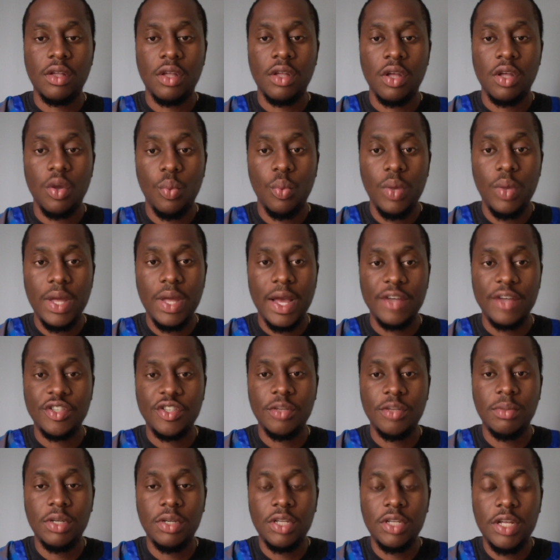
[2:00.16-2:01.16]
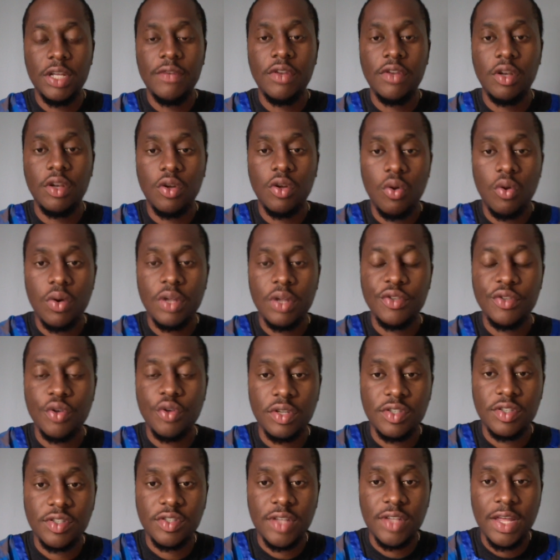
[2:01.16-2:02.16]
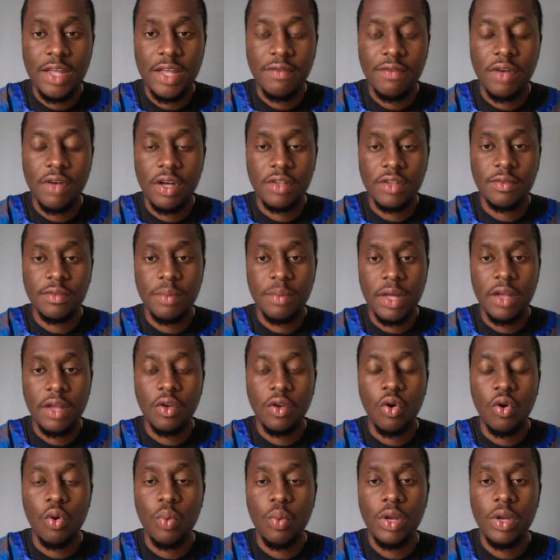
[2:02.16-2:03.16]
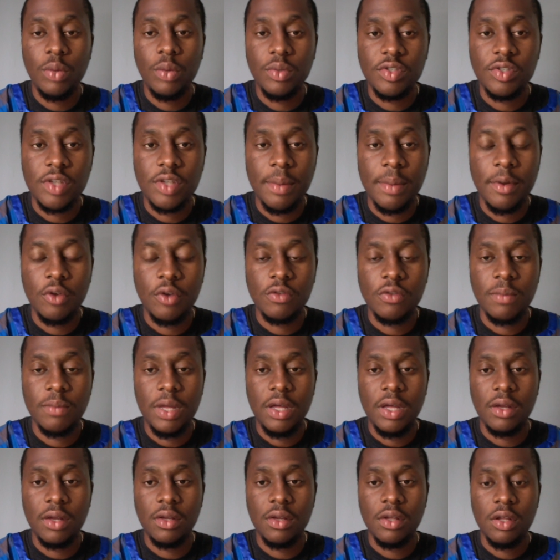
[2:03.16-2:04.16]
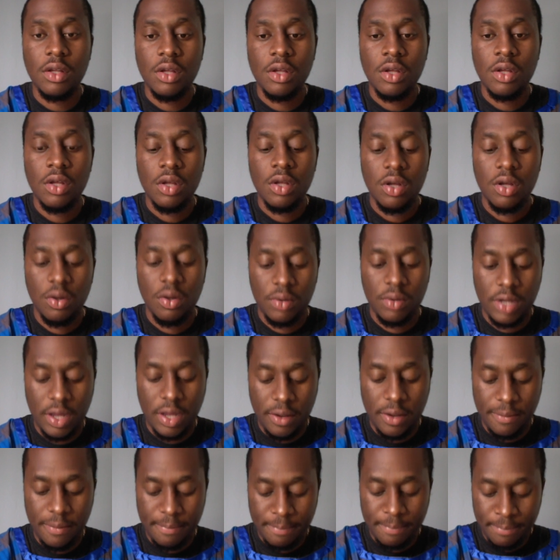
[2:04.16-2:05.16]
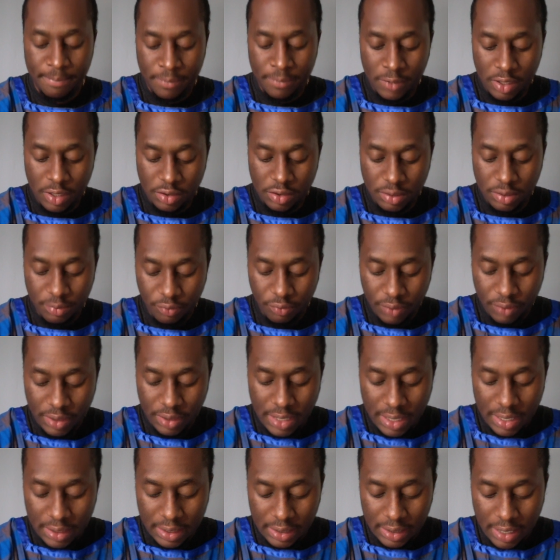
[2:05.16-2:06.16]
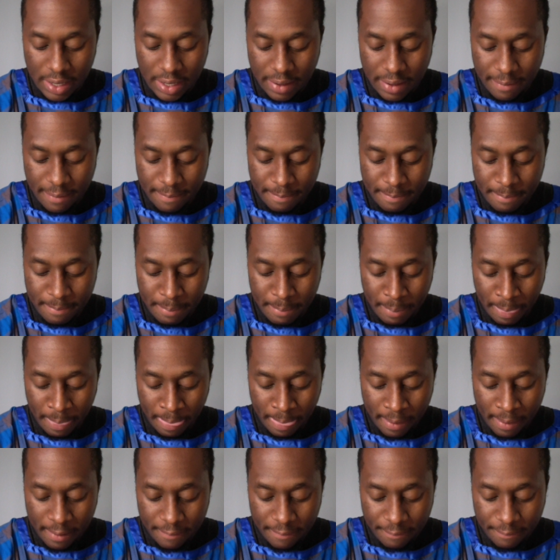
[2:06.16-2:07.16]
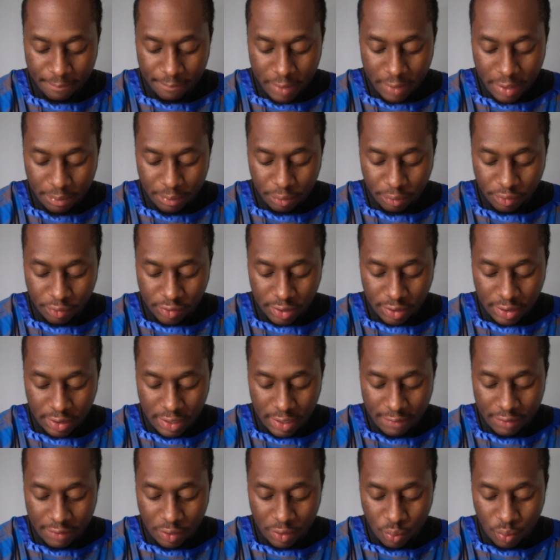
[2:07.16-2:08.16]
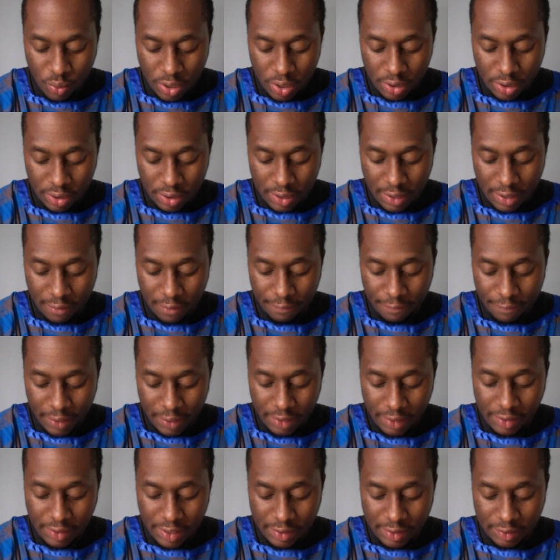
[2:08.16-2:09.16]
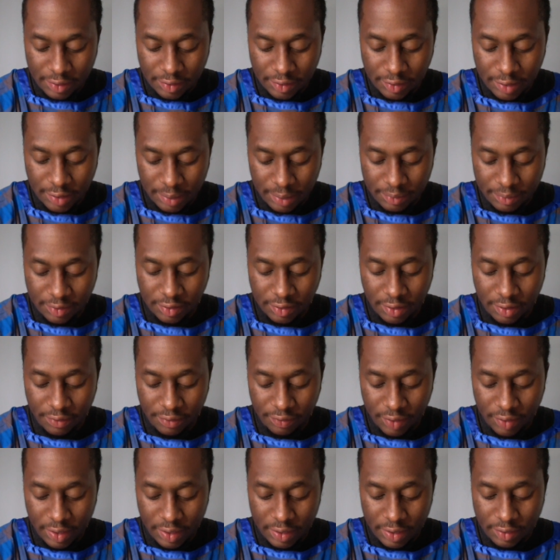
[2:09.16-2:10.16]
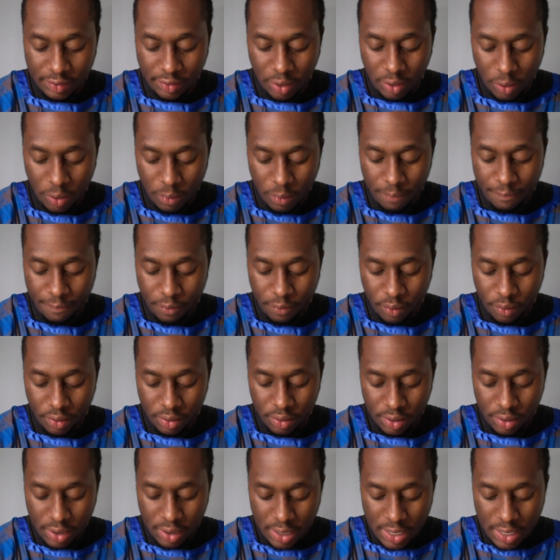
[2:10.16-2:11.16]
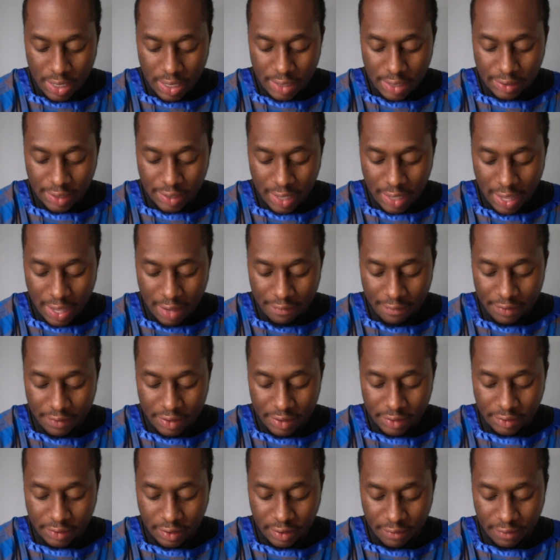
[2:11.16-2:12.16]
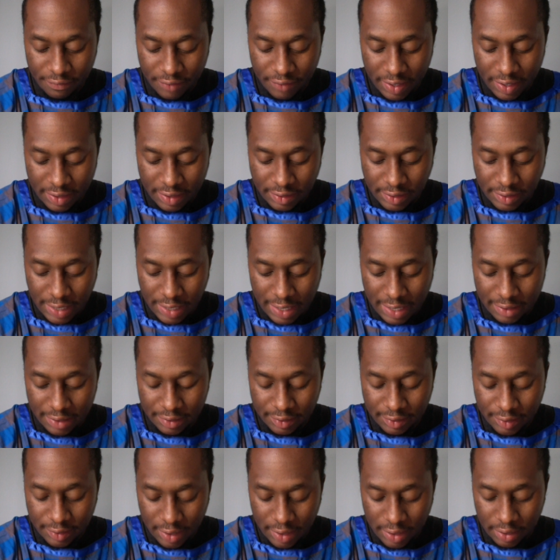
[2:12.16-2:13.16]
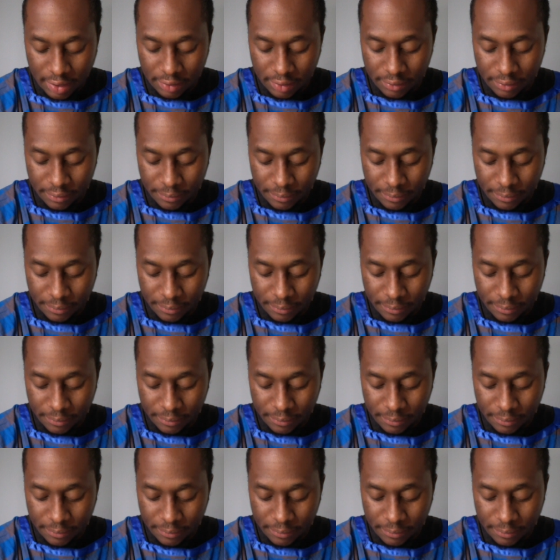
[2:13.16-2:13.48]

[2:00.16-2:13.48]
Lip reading: We actually believe the Lord is going to save us, man, Lord willing, with some of those men. Okay, so I'm going to read that again. Hebrews 11:1. Now faith is a substance of things hoped for, the evidence of things not seen.